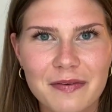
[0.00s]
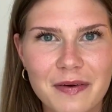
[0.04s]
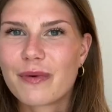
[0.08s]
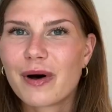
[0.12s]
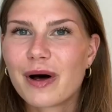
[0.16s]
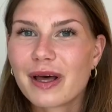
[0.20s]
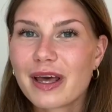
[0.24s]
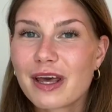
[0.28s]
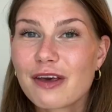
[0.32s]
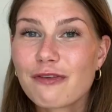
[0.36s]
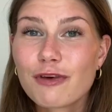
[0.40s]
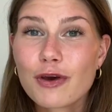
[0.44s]

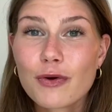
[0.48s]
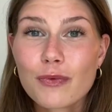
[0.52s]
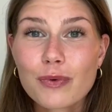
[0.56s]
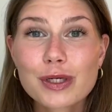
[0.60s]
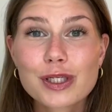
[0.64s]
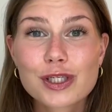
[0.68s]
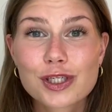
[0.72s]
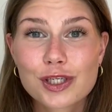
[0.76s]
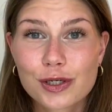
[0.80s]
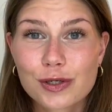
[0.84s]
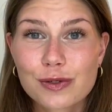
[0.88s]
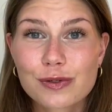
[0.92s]
Well, if you
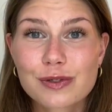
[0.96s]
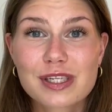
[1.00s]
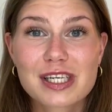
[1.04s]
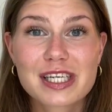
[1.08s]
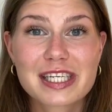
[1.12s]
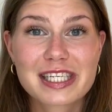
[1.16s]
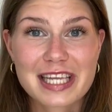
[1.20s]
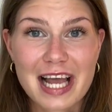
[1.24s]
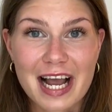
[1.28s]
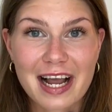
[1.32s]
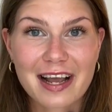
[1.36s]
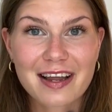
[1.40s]
would choose the
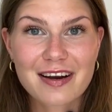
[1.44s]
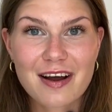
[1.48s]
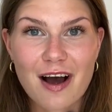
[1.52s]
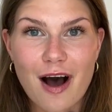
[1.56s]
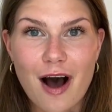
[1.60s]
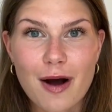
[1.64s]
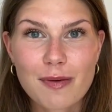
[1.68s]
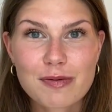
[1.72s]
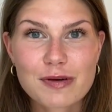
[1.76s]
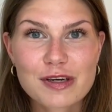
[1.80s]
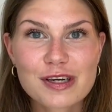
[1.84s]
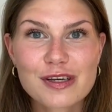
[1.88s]
second
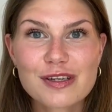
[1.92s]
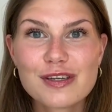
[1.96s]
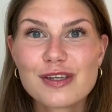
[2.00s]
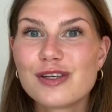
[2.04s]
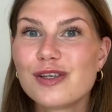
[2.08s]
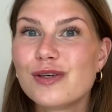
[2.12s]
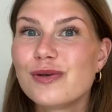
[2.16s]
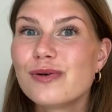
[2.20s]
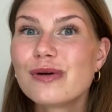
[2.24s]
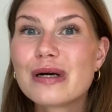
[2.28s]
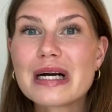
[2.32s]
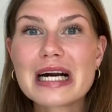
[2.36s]
option,
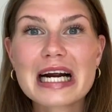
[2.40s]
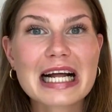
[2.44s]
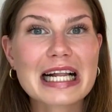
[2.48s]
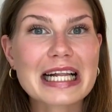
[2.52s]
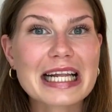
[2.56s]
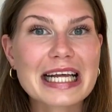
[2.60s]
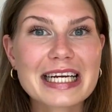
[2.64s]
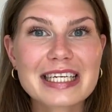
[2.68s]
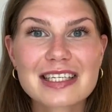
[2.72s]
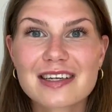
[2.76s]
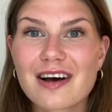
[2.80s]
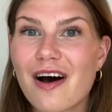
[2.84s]
you
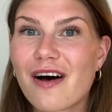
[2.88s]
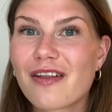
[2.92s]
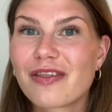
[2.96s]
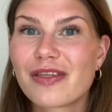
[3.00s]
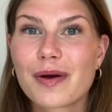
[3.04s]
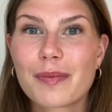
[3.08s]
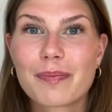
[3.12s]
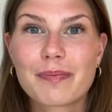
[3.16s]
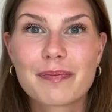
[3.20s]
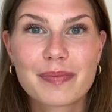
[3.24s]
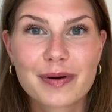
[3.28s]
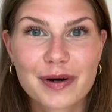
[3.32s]
clicked on
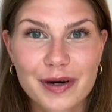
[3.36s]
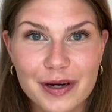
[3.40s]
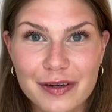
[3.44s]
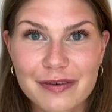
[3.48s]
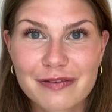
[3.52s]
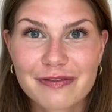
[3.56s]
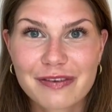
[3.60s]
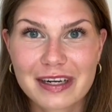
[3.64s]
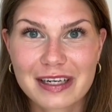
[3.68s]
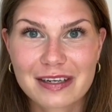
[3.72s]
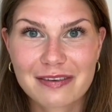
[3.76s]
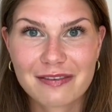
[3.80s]
the
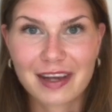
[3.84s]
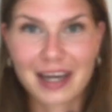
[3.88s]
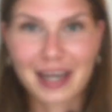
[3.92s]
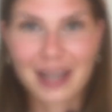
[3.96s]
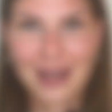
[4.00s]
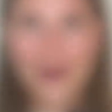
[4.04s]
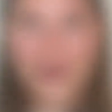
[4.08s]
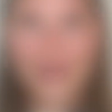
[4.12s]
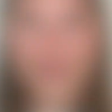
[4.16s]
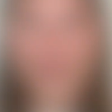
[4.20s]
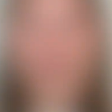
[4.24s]
perfect video.